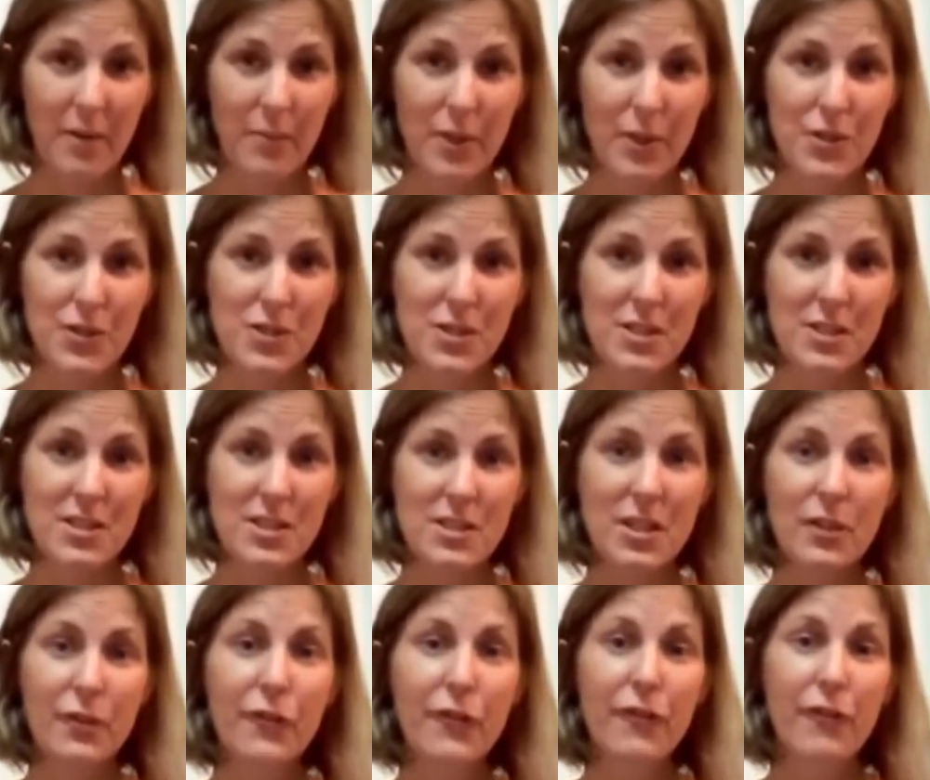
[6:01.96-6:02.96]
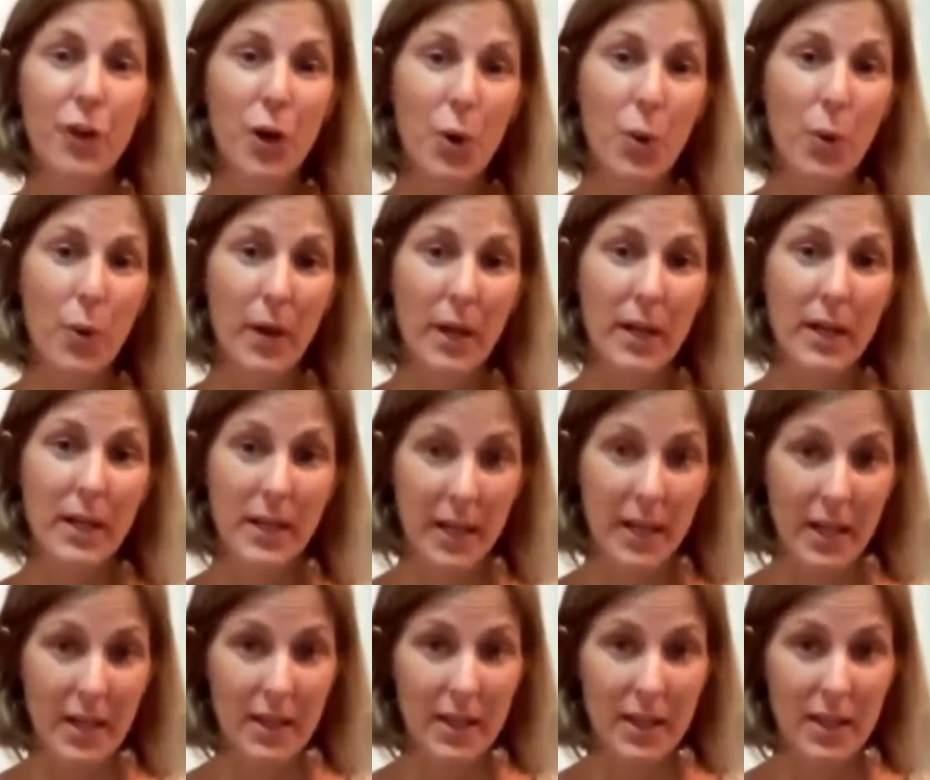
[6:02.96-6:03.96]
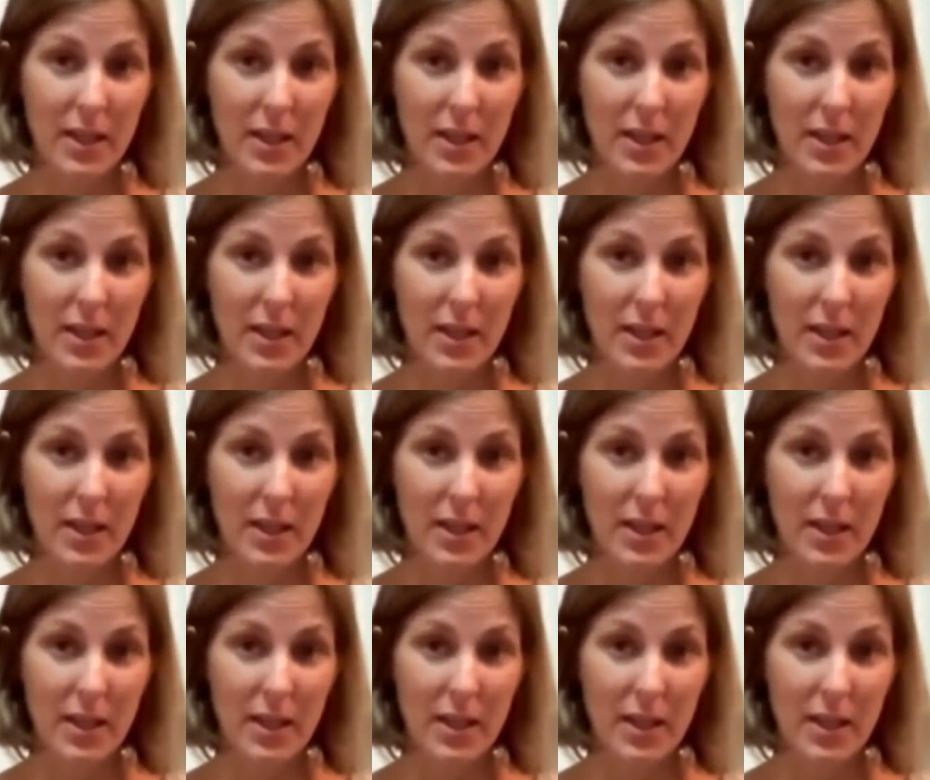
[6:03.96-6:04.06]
because it's not flowing yet